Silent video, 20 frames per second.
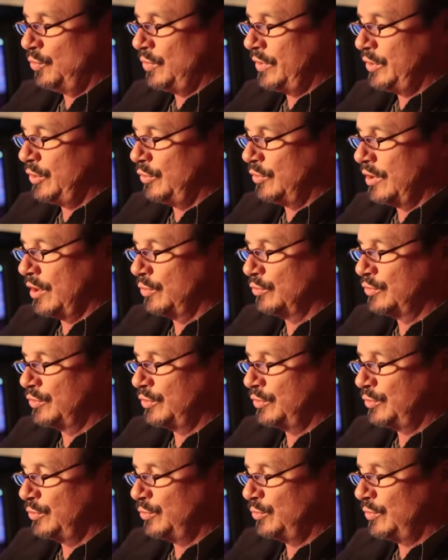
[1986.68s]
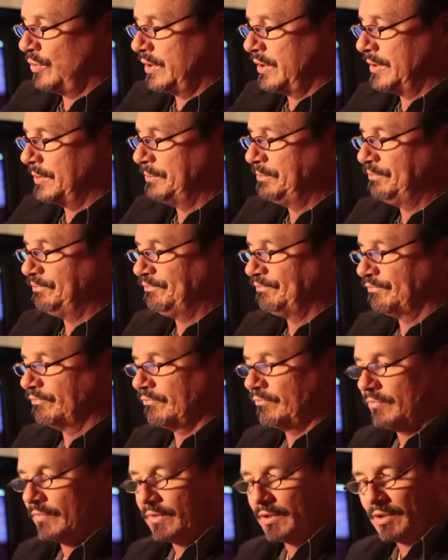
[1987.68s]
when you go to
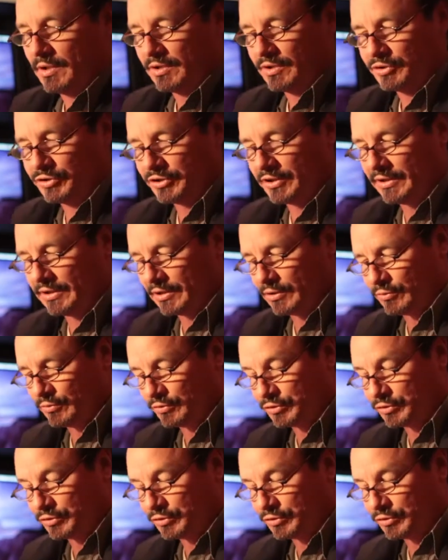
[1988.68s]
Shiloh,